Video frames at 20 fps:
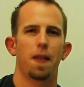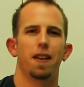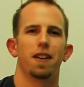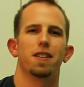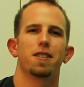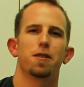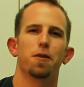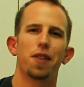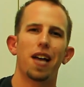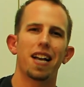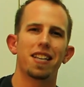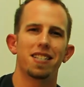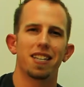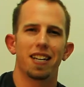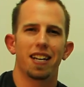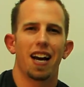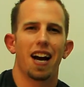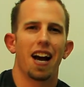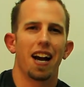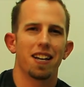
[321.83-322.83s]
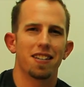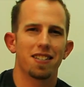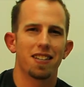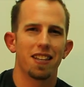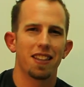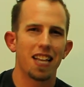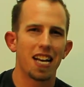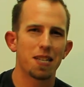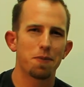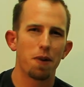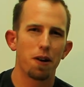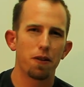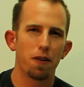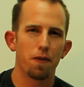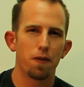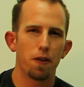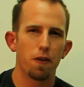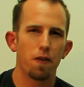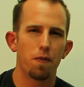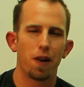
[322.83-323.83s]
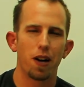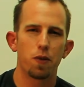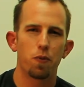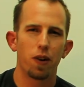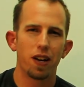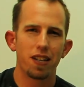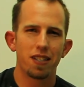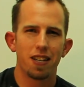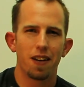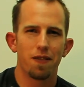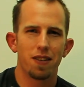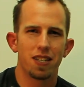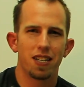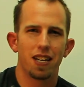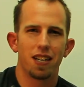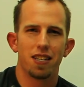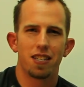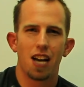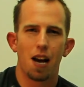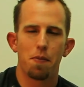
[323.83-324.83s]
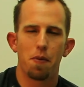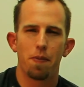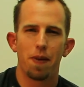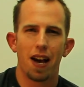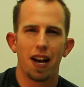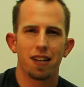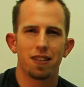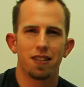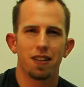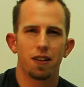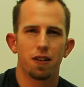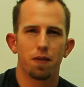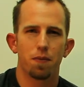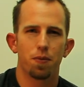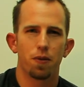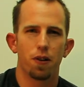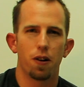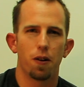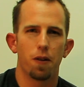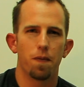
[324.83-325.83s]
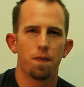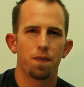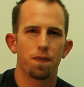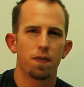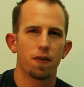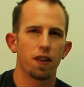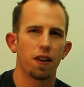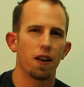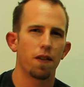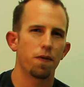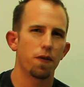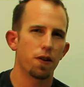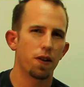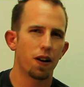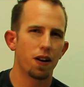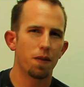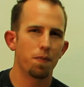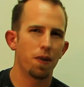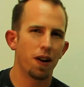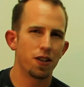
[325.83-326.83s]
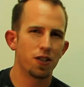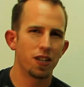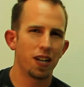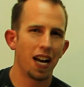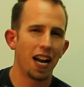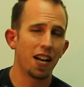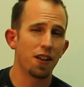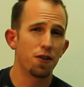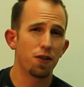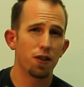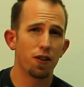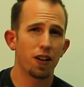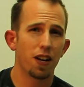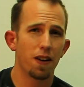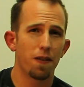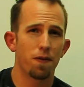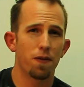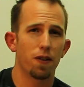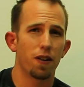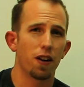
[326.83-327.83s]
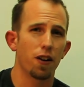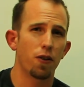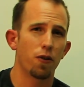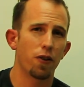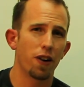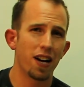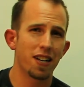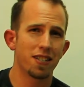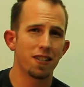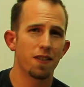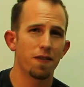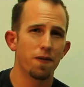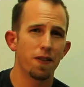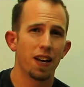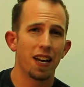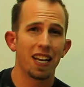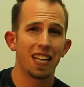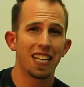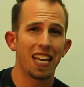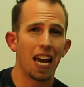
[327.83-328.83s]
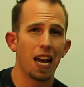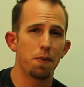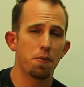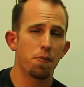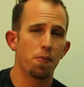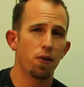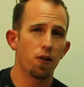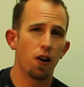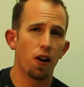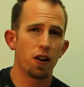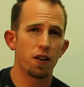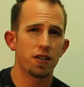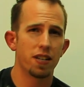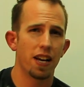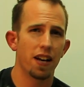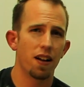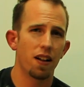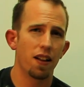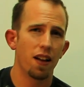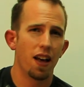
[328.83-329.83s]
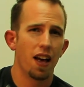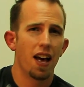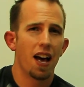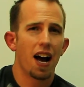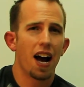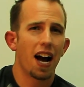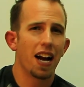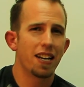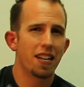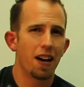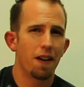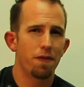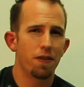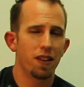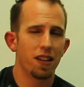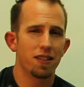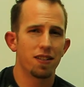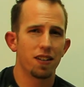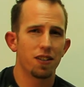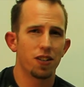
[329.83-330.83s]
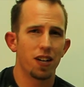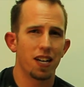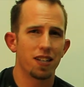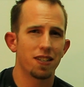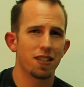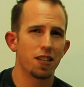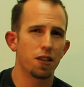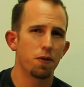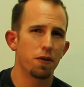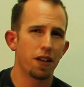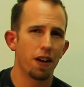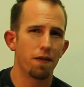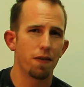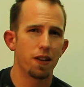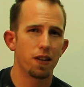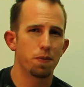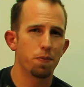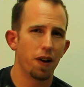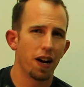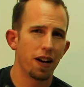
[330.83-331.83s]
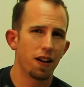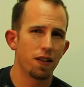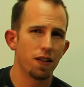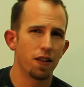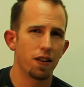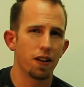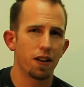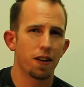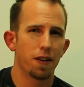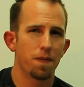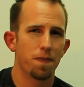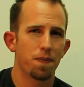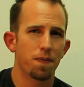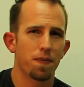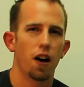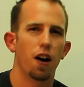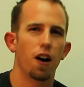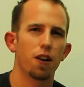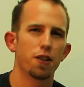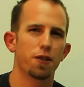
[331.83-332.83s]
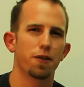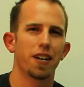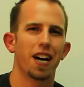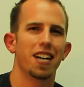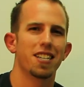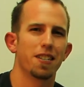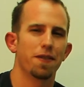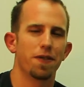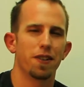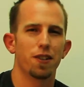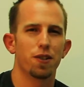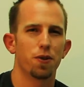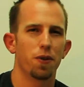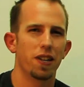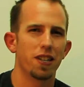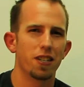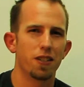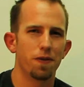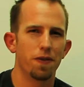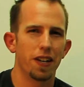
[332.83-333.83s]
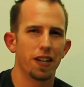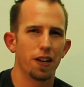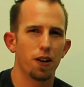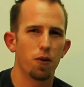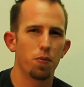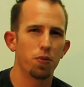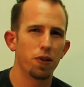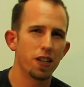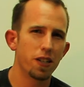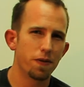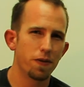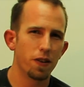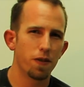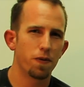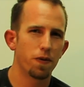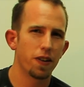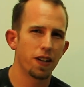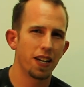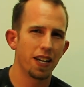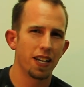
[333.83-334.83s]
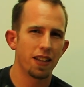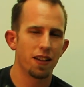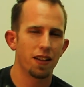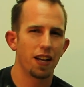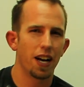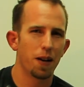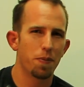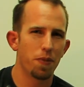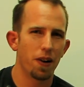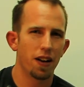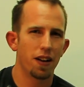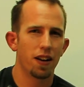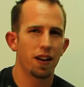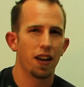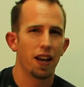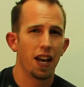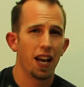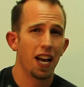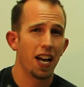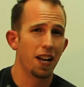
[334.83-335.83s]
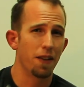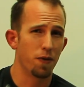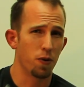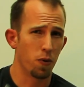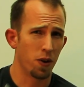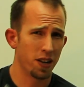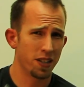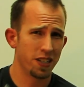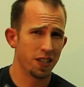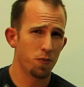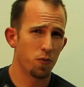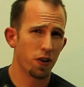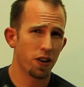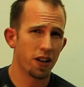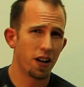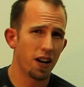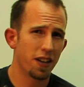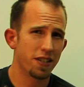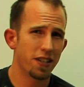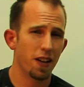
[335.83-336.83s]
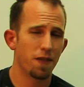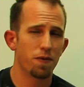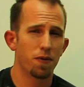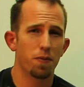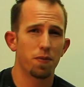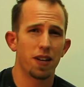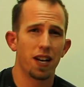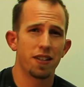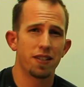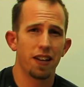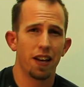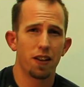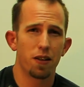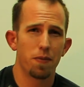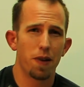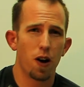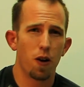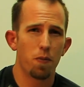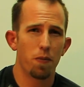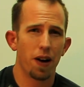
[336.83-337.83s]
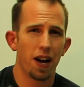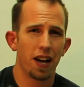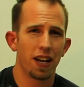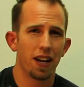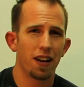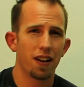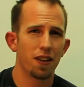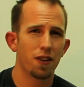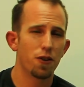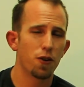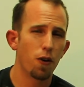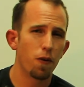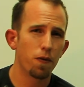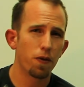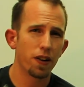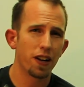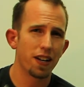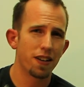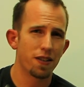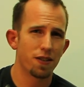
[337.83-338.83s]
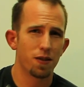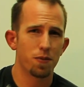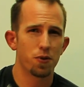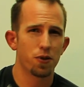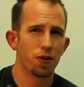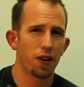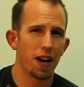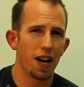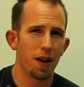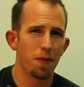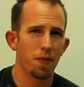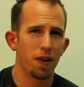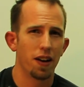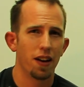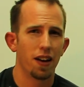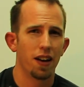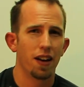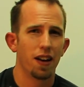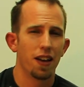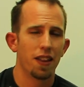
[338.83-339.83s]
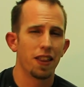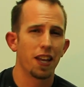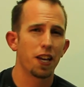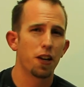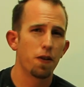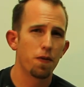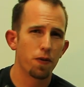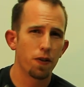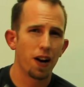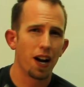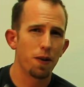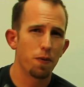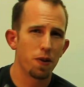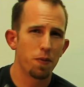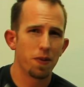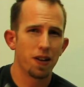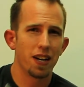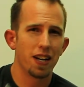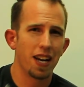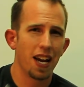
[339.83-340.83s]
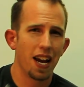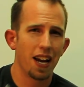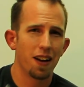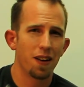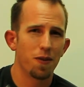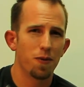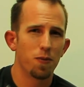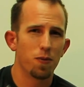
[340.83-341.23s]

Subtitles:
So that's it, guys. That's my review of my 2017 Diamondback Sinker Pro. If you're on a budget and you're looking for an aggressive, capable hardtail, I definitely suggest that you give this bike a look. Also, guys, if you enjoyed this video, please feel free to hit the like button. And if you want to see more content from Dead Sailor Mountain Biking, don't forget to subscribe. Thank you for riding with me today.